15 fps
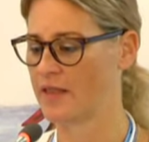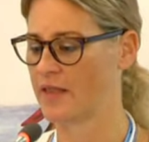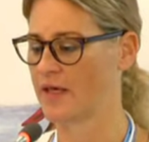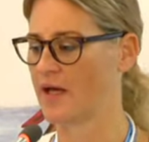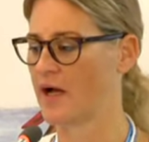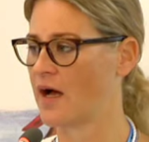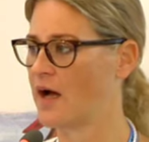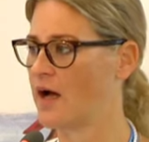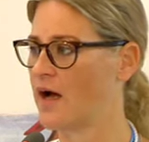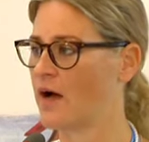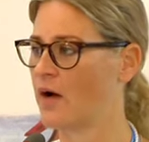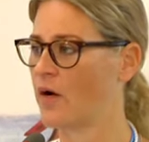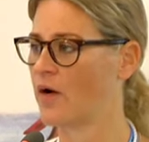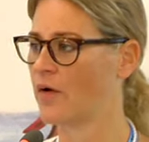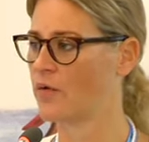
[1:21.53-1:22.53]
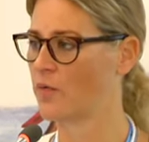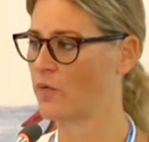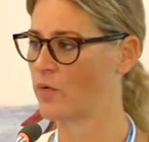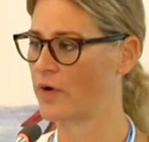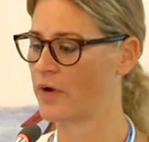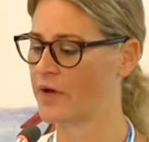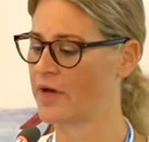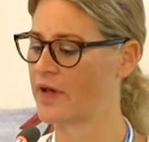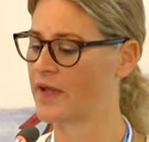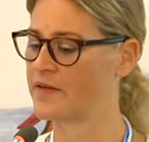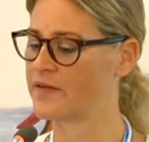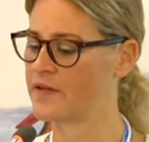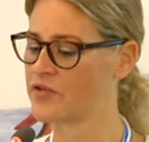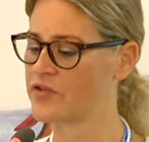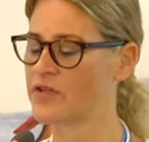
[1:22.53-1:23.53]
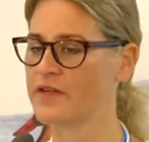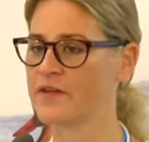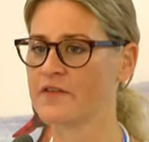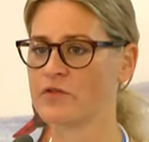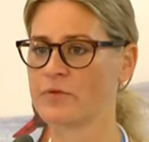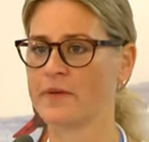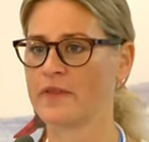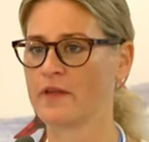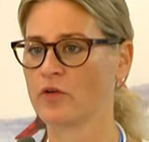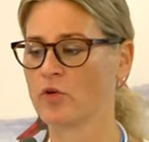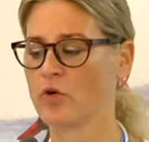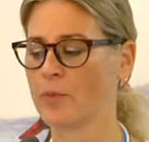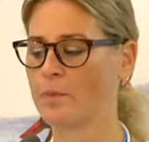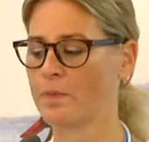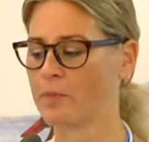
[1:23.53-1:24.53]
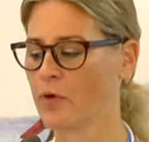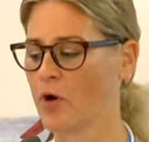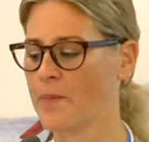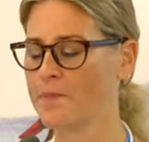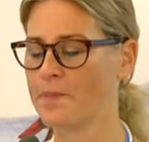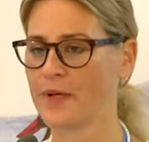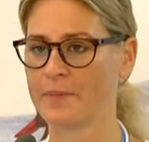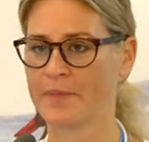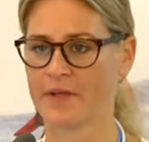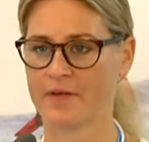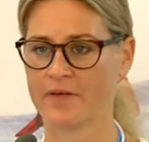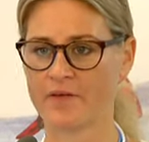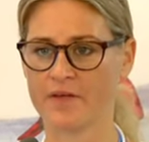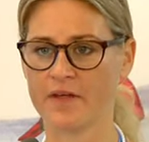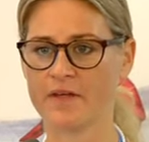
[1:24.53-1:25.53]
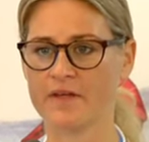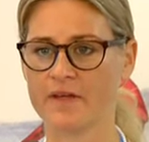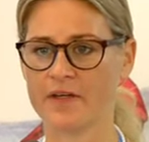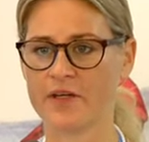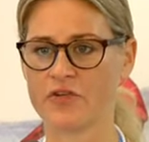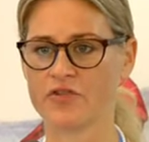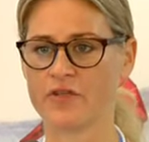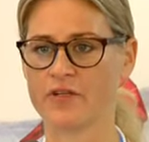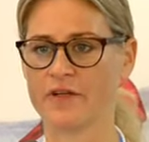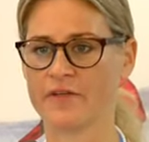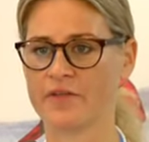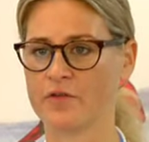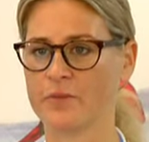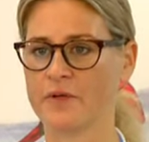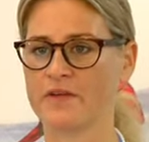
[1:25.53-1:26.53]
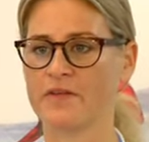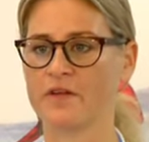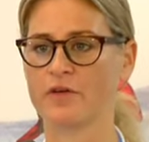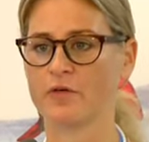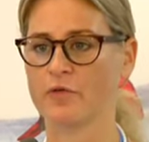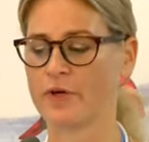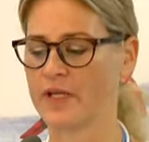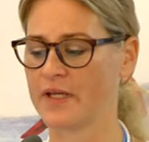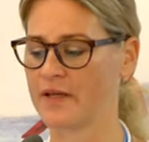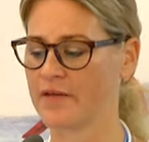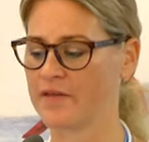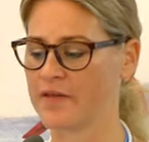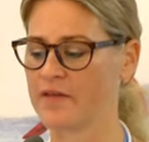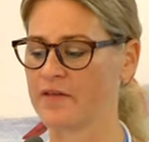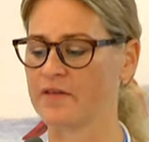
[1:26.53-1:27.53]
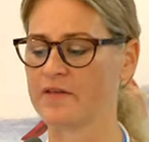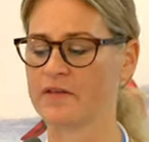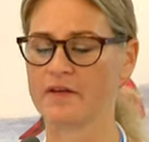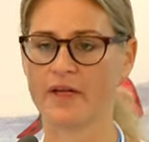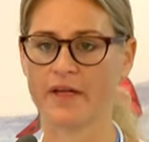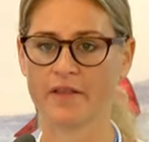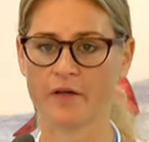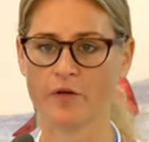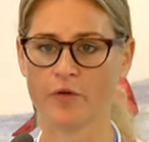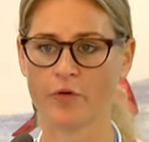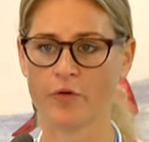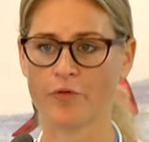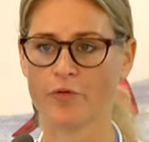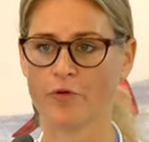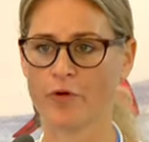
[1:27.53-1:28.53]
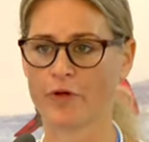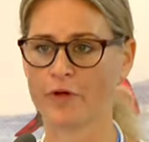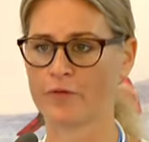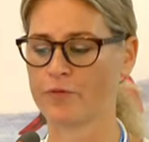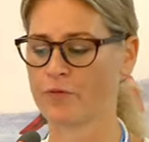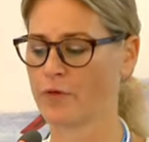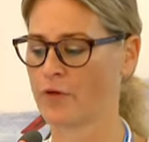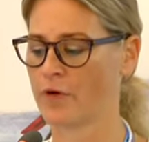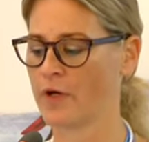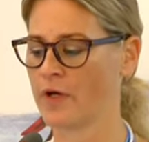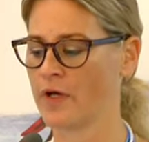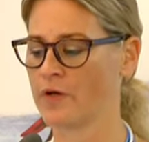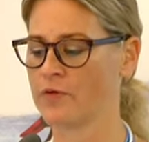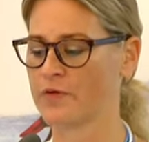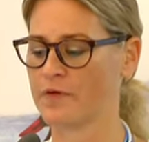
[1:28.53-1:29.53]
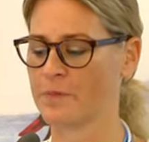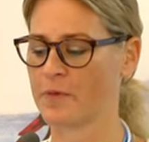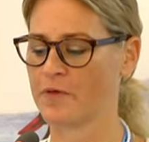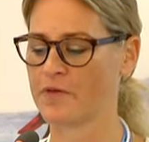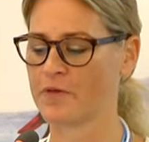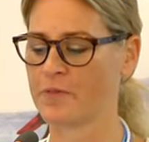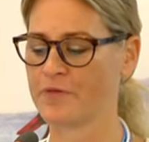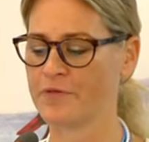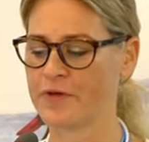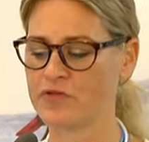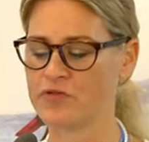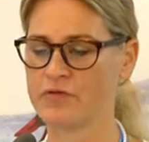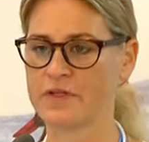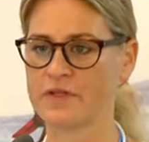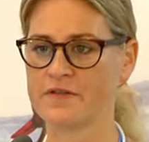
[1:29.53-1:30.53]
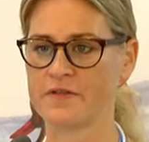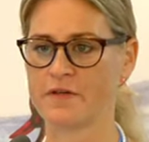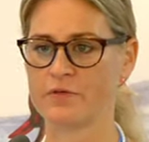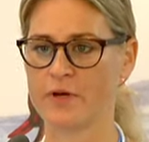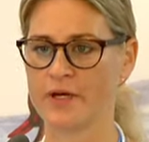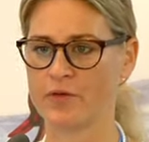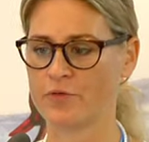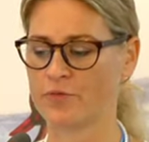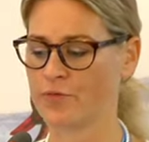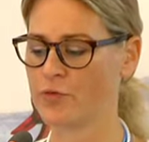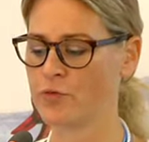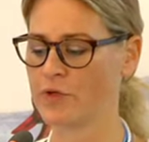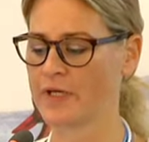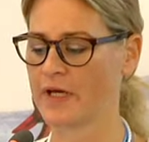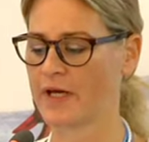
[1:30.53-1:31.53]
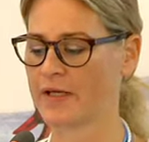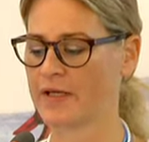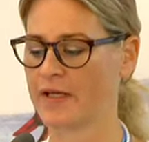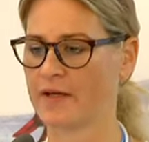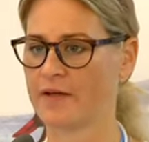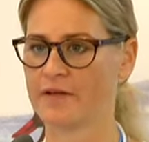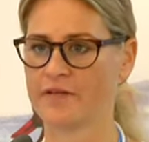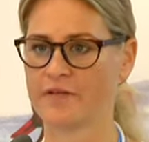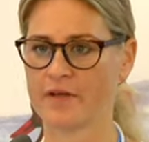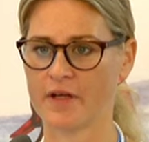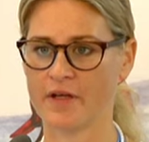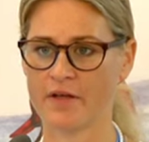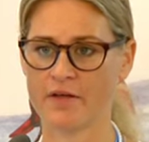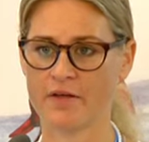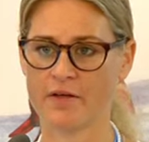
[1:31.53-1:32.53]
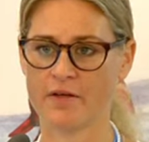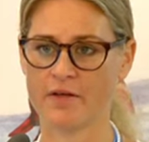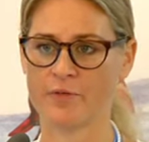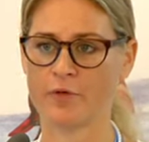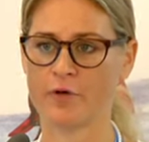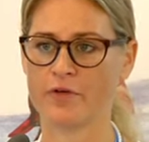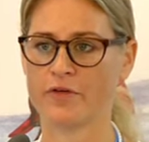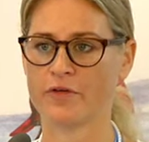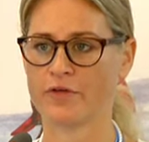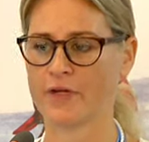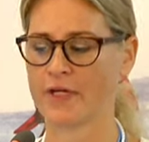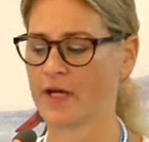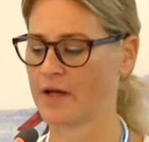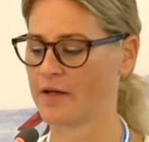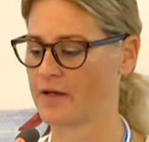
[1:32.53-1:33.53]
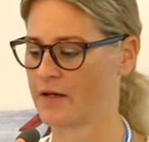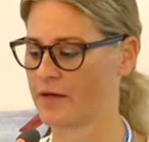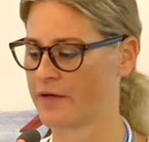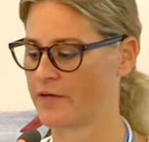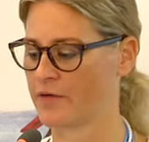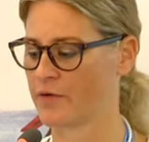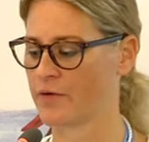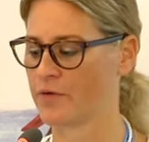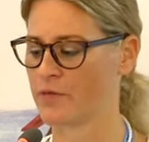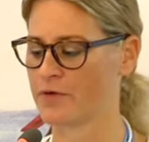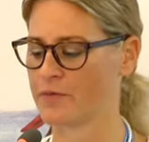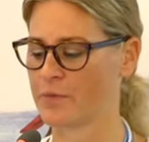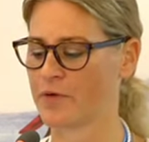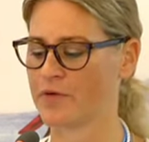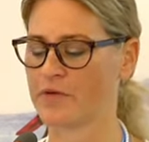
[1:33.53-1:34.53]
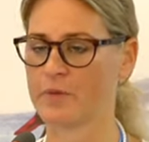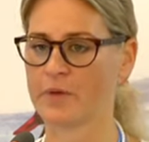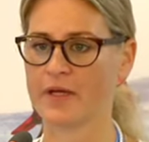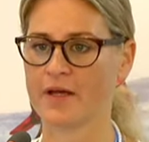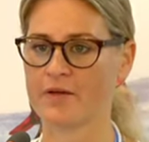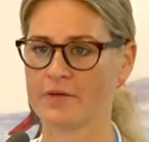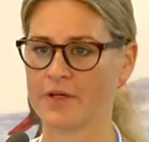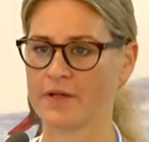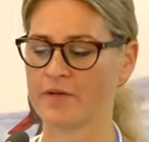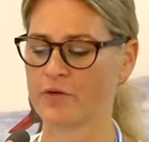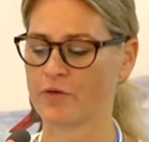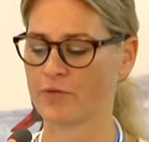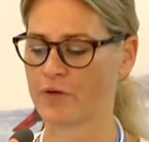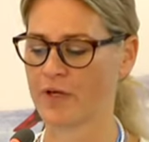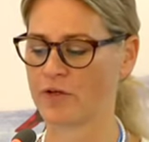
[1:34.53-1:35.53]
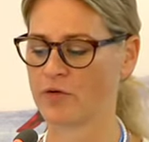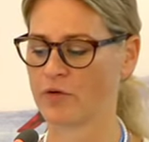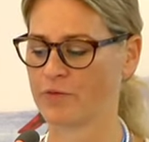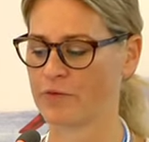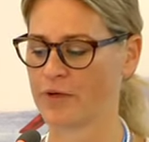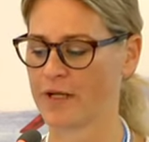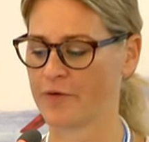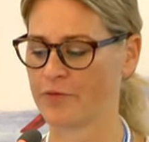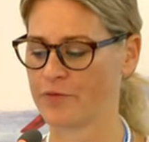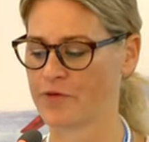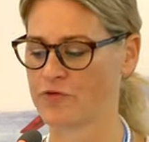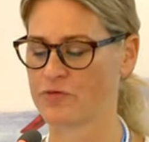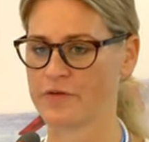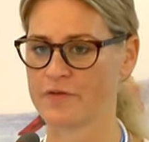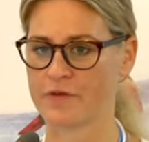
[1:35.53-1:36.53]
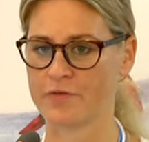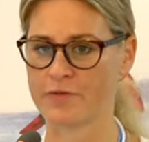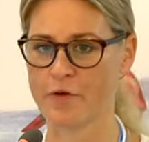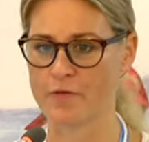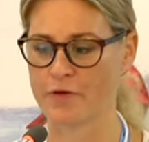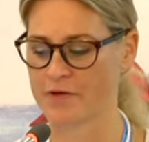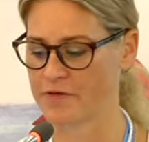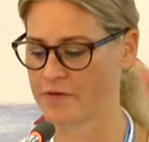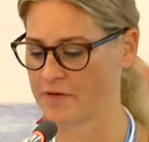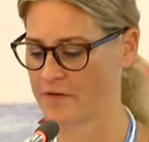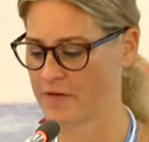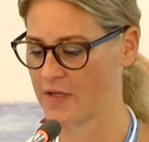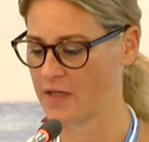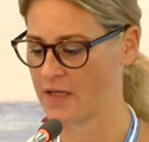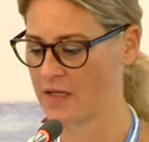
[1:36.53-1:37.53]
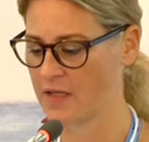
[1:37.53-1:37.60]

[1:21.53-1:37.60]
They are an additional instrument that complements international instruments that already exist, like the Code of Conduct for Responsible Fisheries, the Right to Food Guidelines, and the Voluntary Guidelines on the Responsible Governance of Tenure of Land, Fisheries, and Forests.